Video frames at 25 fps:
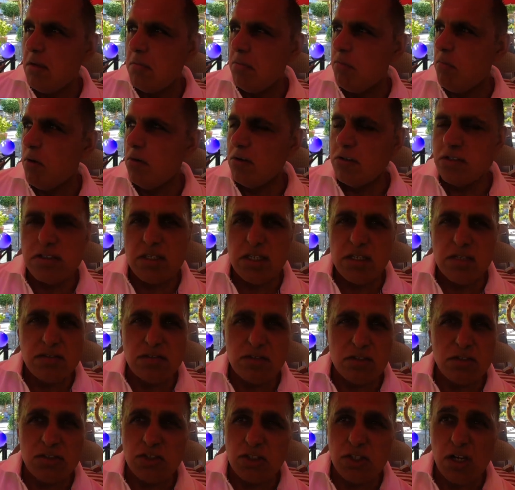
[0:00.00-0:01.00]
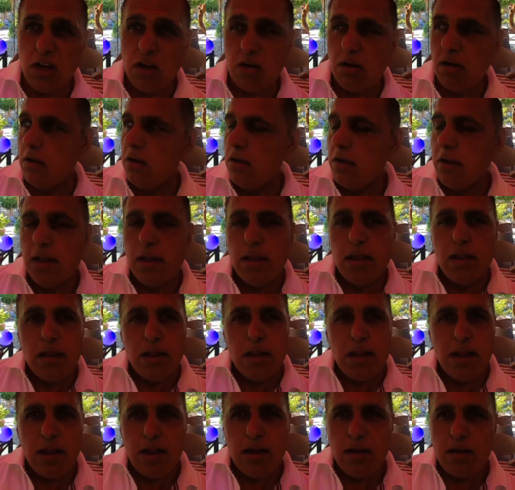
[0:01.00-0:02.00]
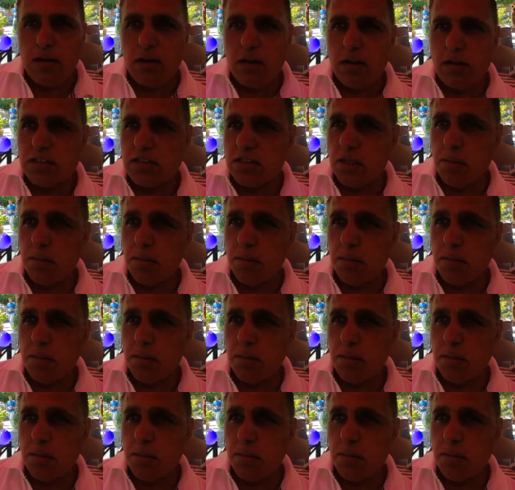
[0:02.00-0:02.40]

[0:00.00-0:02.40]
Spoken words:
most things are shut. And